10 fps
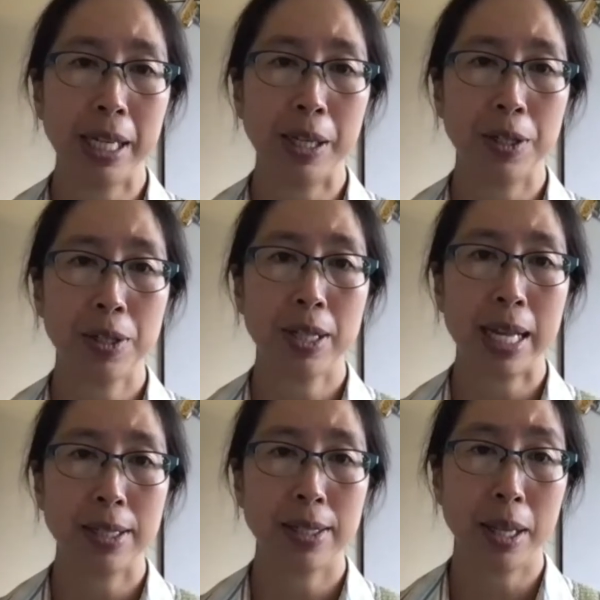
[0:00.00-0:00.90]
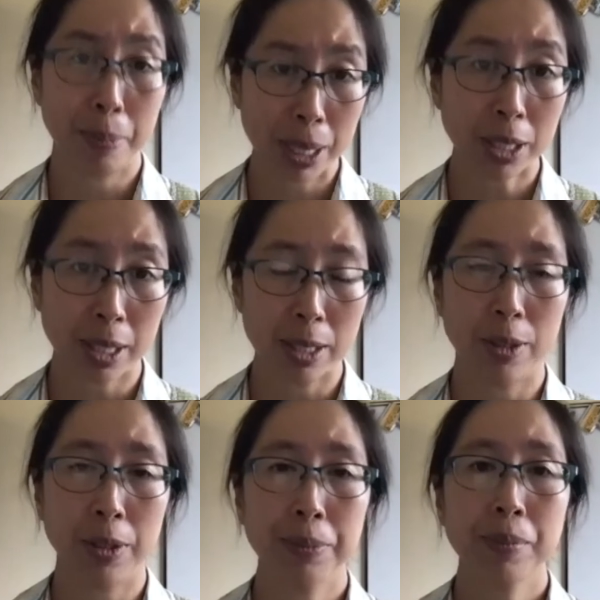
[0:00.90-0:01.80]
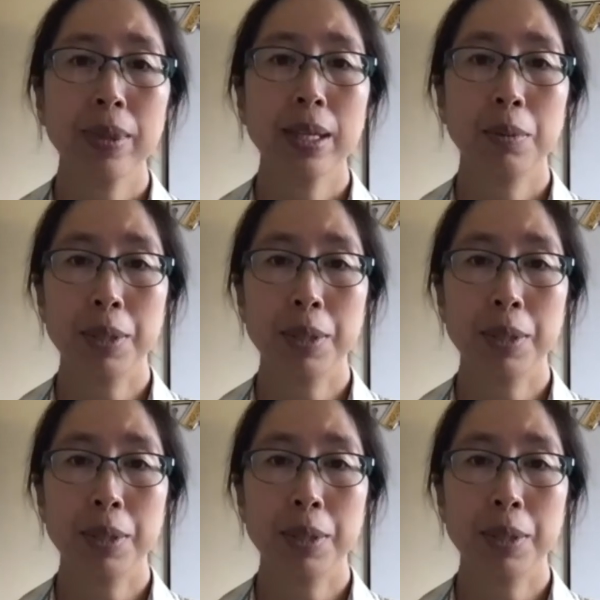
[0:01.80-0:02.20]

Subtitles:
pollinators, that's the musk thistle,